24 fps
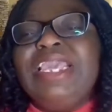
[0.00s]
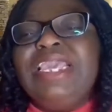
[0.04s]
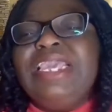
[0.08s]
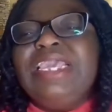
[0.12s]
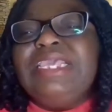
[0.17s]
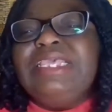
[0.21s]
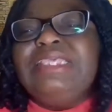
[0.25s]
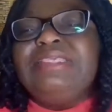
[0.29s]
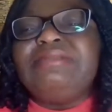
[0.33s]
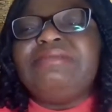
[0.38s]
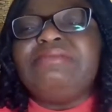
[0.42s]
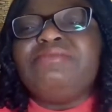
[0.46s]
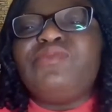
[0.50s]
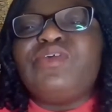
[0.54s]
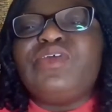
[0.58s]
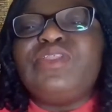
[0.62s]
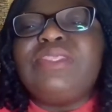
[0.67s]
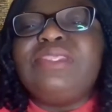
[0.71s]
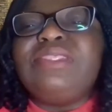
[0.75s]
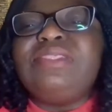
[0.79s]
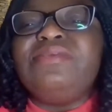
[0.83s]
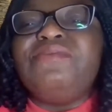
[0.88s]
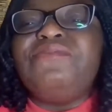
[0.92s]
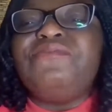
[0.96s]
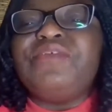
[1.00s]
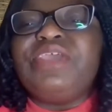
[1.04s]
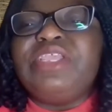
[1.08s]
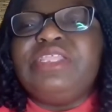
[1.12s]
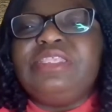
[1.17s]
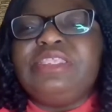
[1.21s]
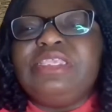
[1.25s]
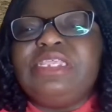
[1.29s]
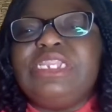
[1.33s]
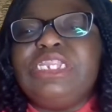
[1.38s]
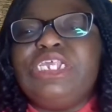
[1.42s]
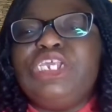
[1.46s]
is what is the
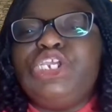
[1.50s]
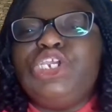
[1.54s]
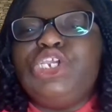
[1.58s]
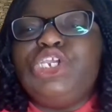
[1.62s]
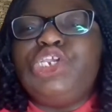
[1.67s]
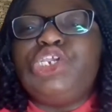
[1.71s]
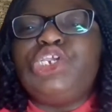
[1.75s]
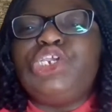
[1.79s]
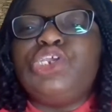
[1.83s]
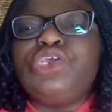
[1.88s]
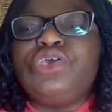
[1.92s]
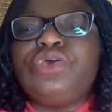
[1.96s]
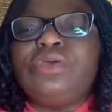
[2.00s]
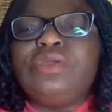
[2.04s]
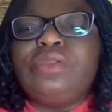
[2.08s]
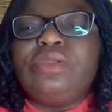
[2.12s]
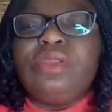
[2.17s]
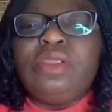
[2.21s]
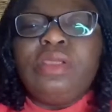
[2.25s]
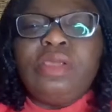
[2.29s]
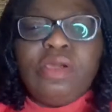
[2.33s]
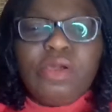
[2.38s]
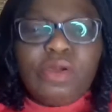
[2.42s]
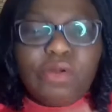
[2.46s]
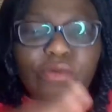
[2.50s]
ventilation